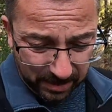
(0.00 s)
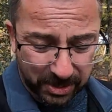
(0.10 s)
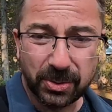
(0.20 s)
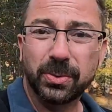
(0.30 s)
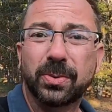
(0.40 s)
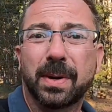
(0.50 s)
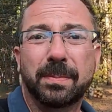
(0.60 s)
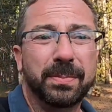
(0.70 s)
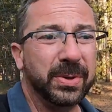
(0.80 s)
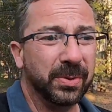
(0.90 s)
two
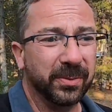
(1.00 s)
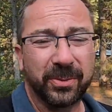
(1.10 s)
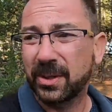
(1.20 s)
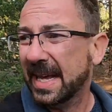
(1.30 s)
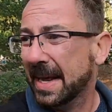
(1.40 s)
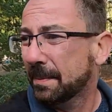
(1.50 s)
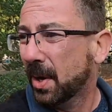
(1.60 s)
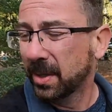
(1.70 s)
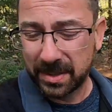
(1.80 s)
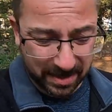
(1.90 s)
beautiful
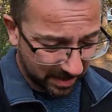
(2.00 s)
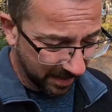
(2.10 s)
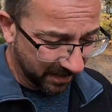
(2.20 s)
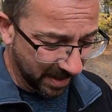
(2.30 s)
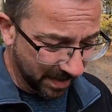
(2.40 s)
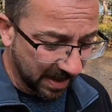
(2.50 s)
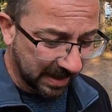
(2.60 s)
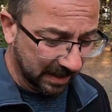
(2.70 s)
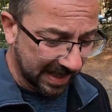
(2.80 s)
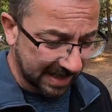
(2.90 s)
landmarks of the
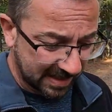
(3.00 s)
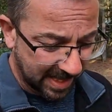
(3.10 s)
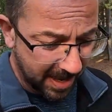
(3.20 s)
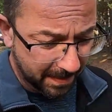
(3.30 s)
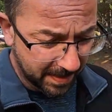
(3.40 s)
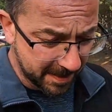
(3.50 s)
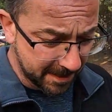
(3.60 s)
American landscape.